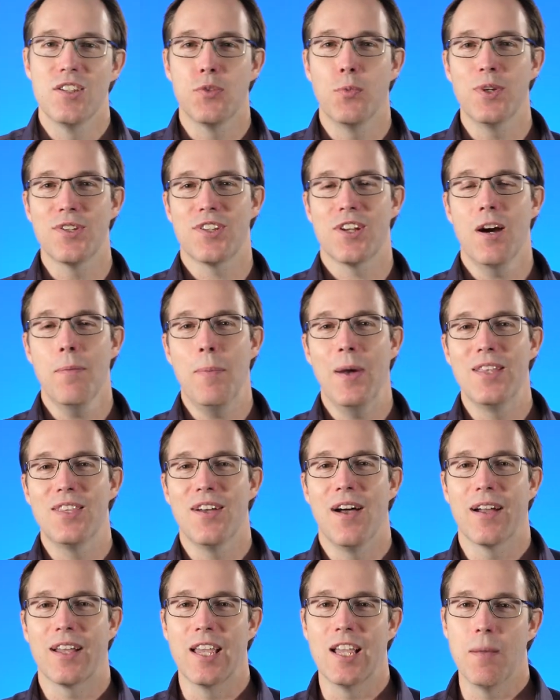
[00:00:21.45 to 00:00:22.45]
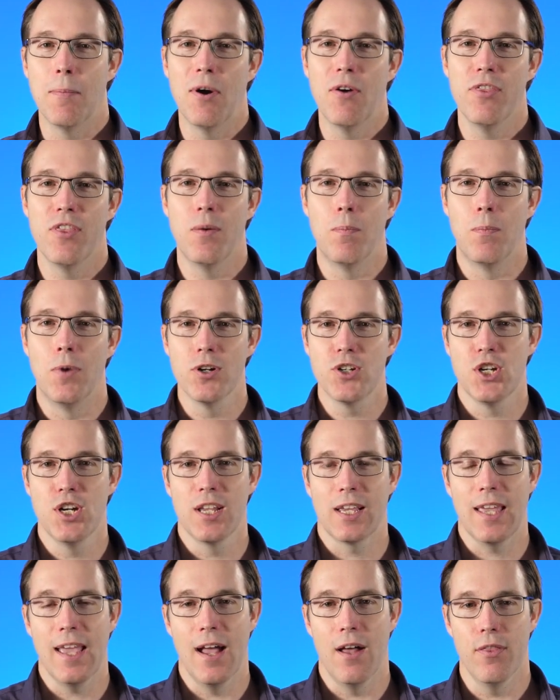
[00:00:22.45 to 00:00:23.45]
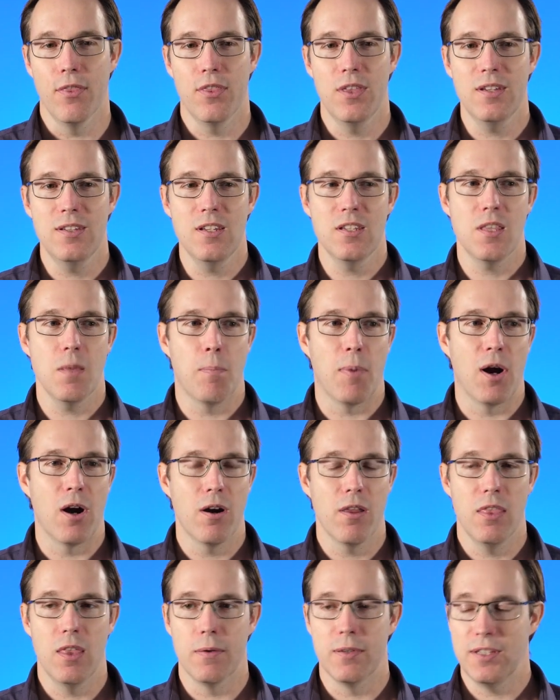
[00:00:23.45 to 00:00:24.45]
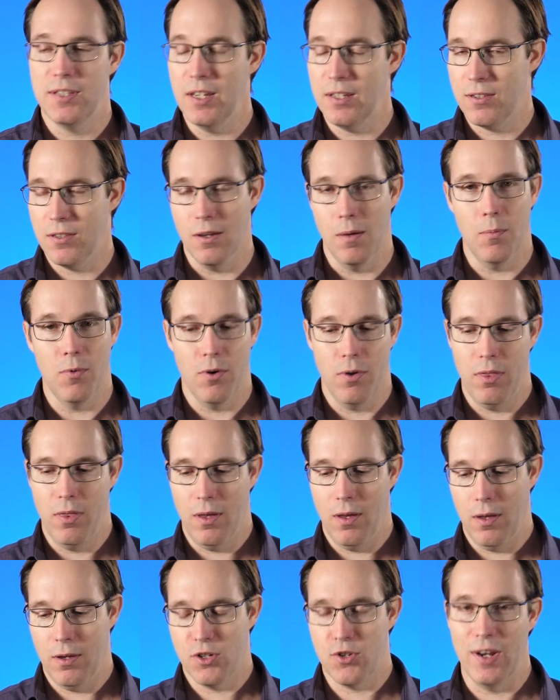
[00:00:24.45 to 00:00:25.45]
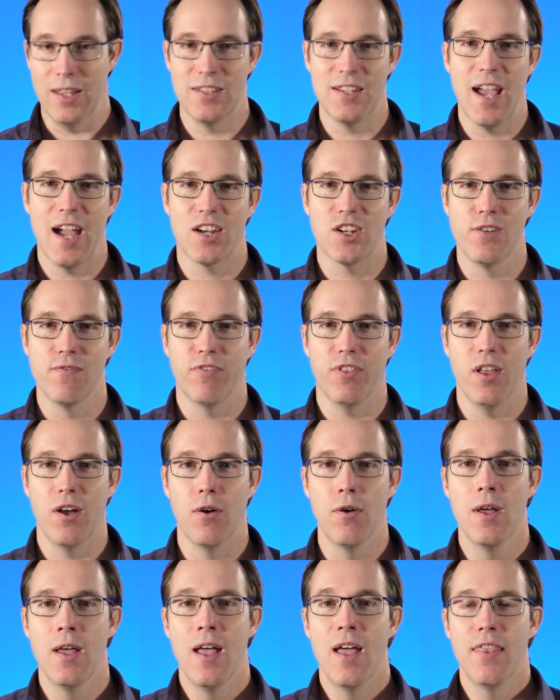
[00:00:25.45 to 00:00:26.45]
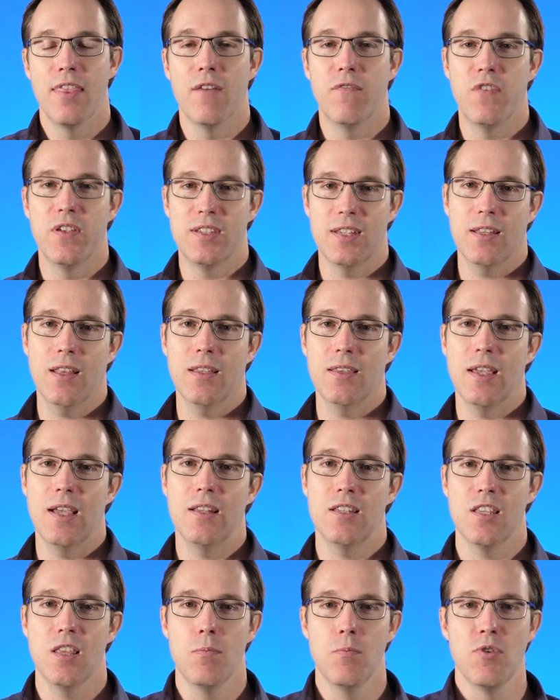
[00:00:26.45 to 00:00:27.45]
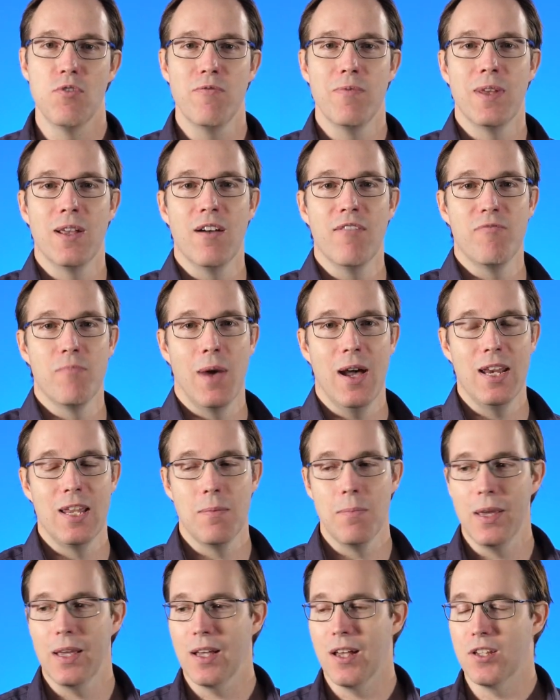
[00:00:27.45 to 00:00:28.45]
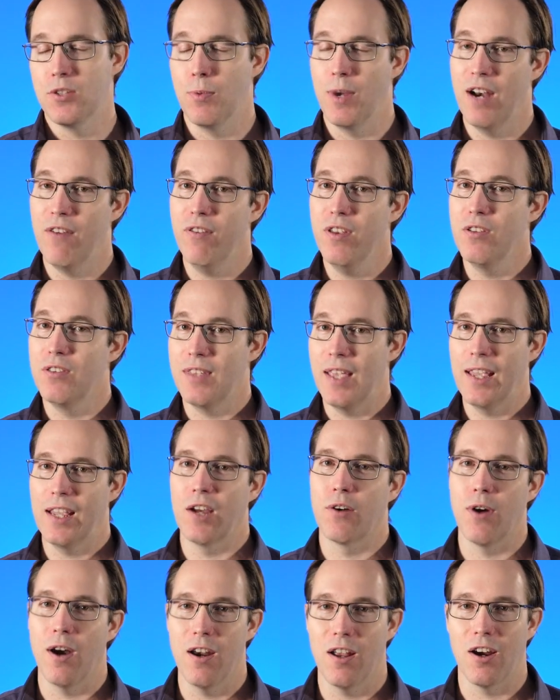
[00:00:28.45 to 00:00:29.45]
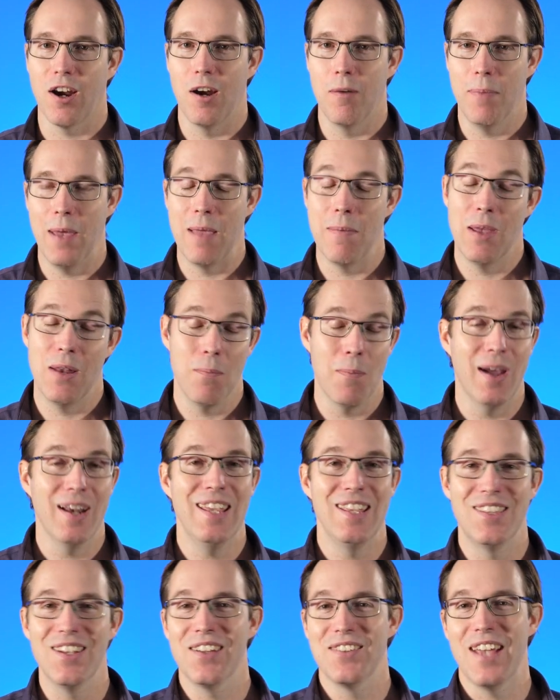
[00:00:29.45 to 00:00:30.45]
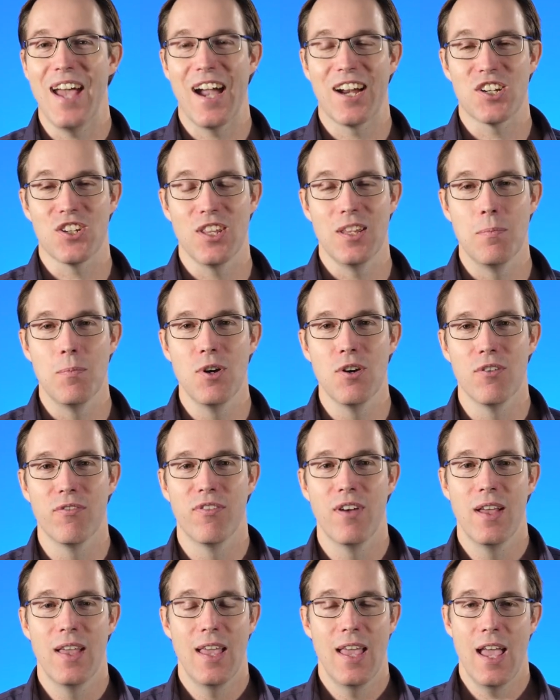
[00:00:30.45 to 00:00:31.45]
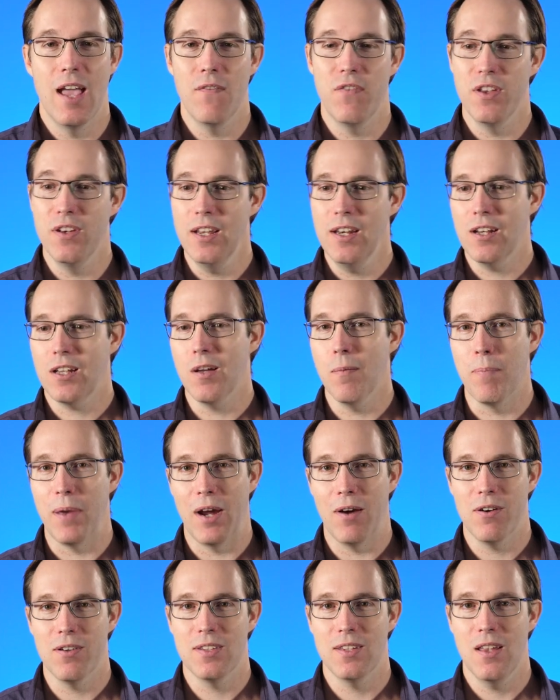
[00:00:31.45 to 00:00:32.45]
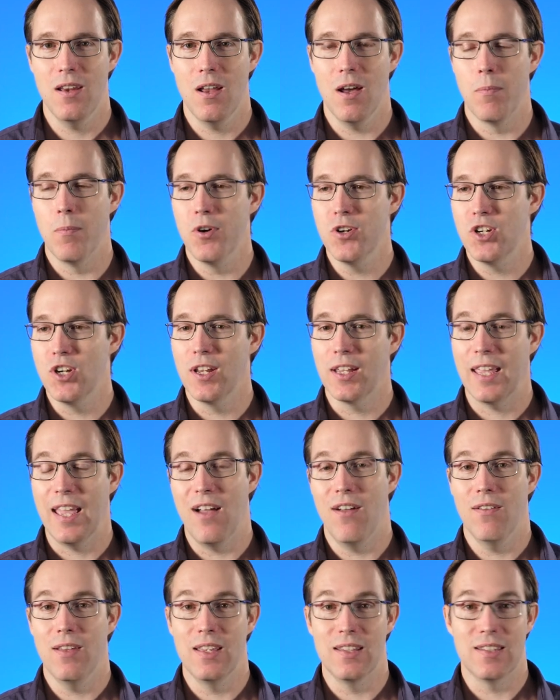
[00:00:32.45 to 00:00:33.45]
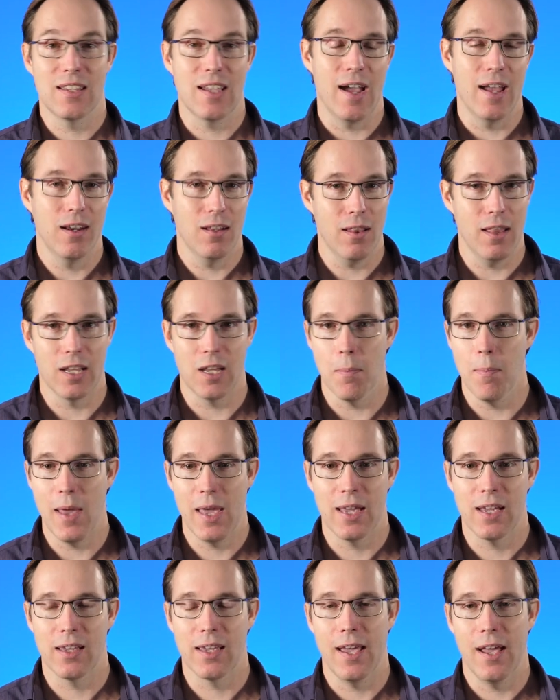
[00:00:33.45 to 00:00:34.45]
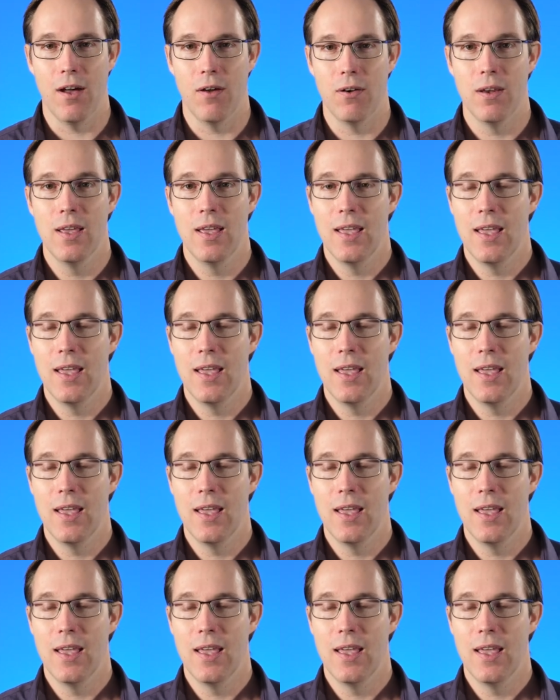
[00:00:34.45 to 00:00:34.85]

So we'll start by talking about the merchant account. This is the part of the system or the transaction flow that facilitates the movement of money, because whenever you take a credit card payment, money does actually move. If you need a comparison, a merchant account is kind of like a bank account.